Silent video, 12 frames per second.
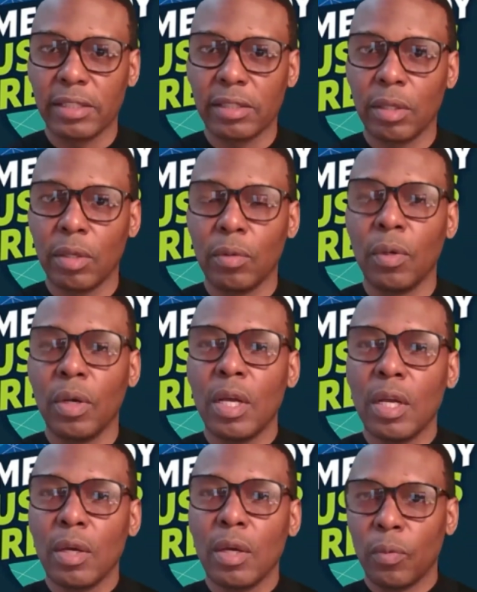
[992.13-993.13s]
So
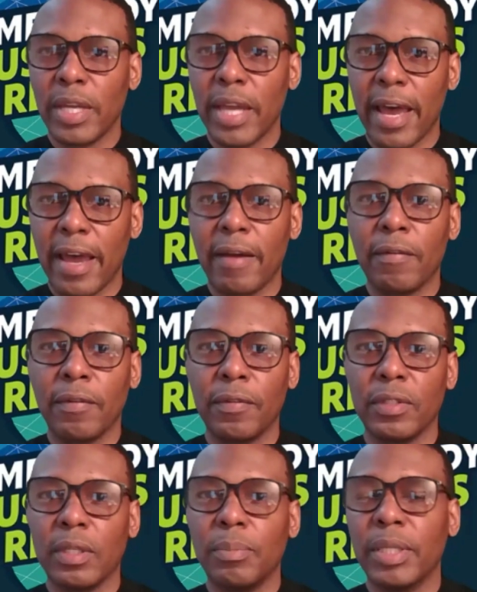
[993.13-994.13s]
we have
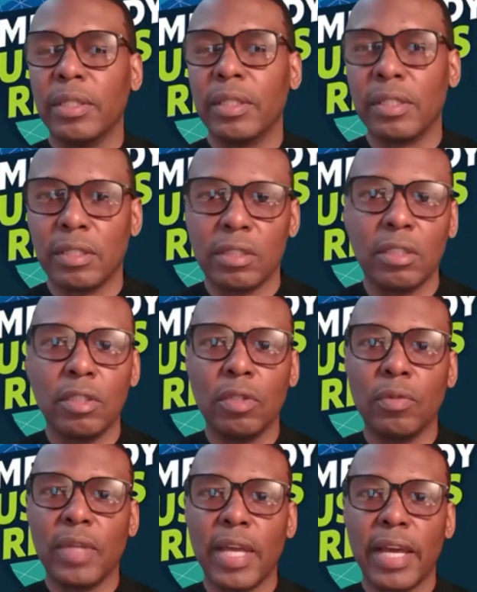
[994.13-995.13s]
the ability to
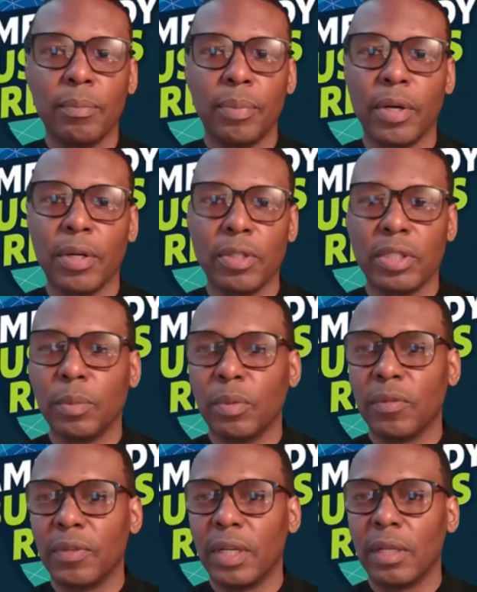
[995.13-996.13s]
do that in partnership
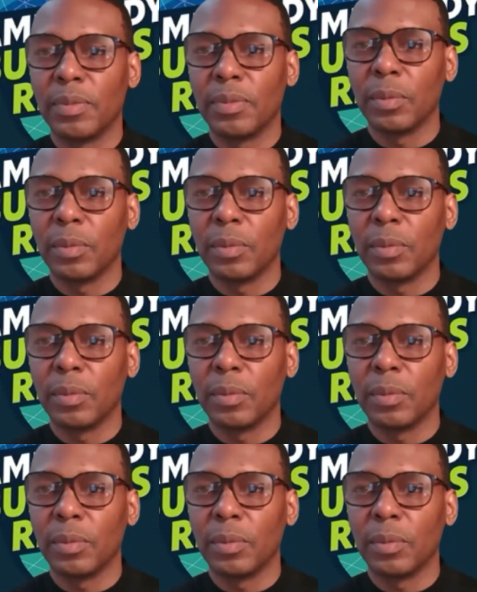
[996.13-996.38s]
with HUUBs.